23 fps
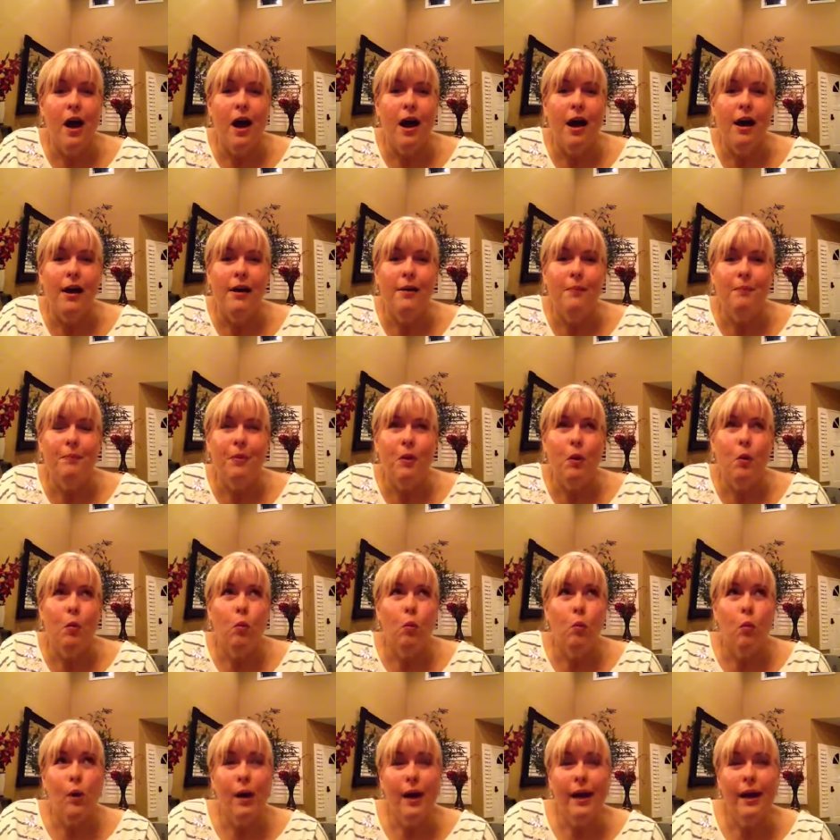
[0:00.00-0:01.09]
Um,
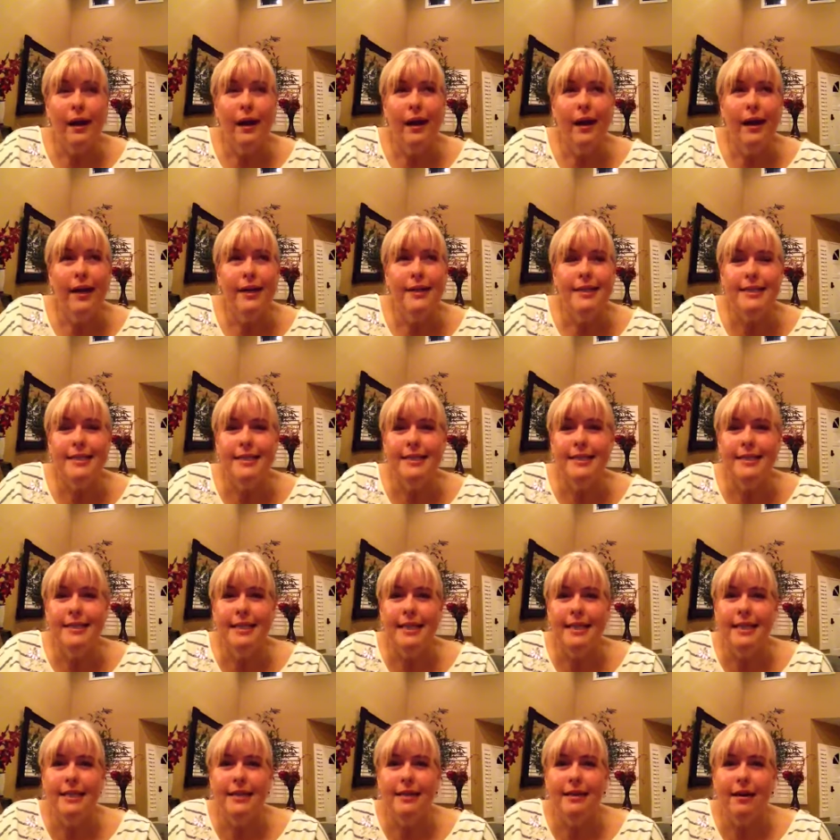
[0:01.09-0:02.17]
what I
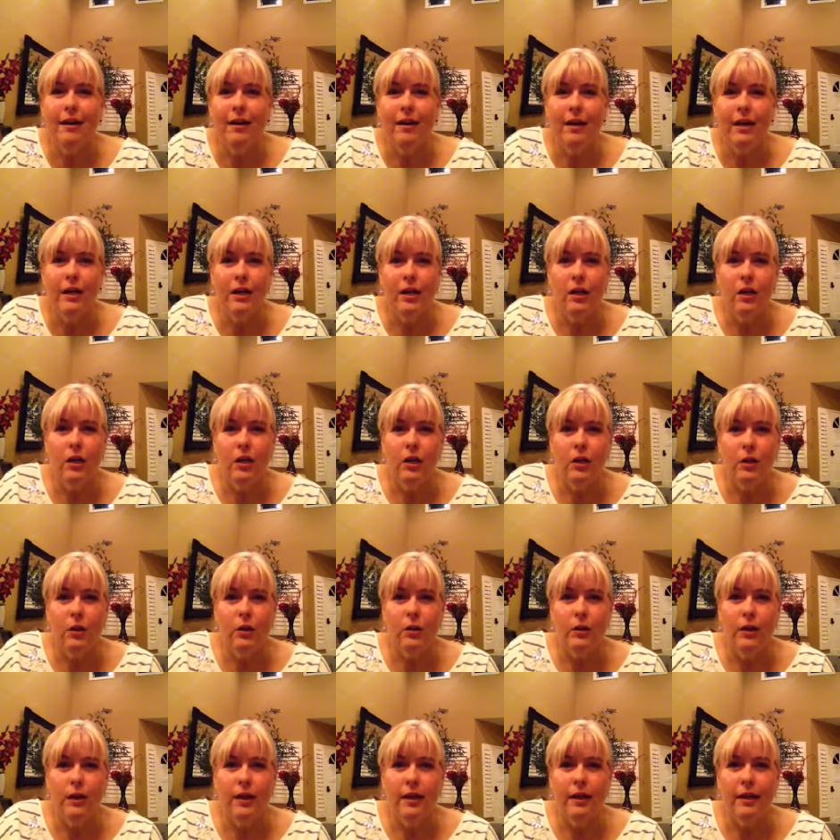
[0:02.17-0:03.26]
did not
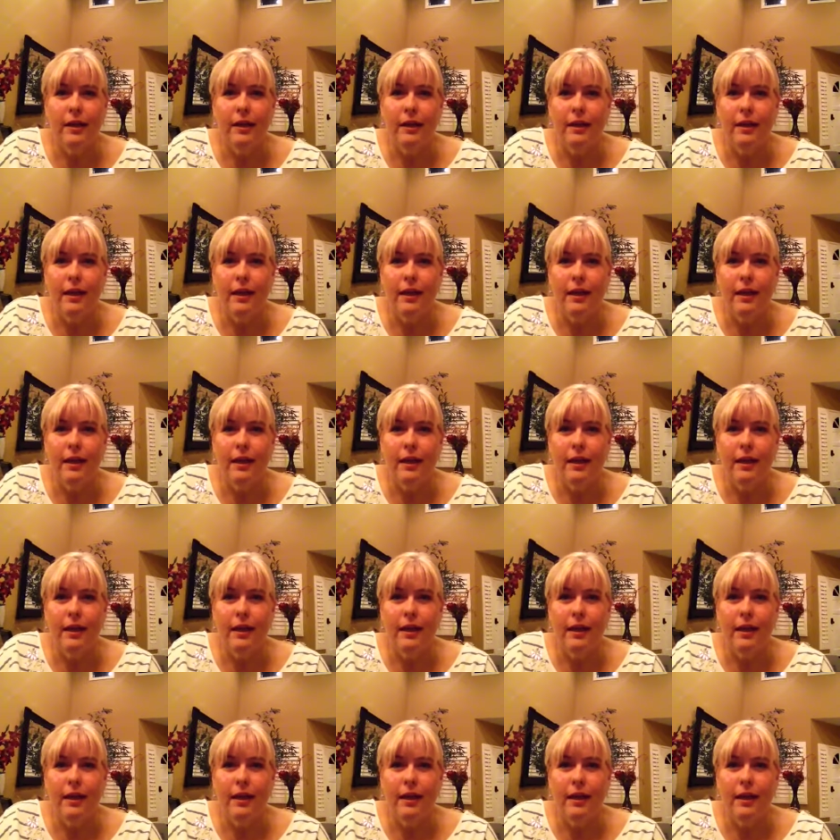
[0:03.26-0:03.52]
include in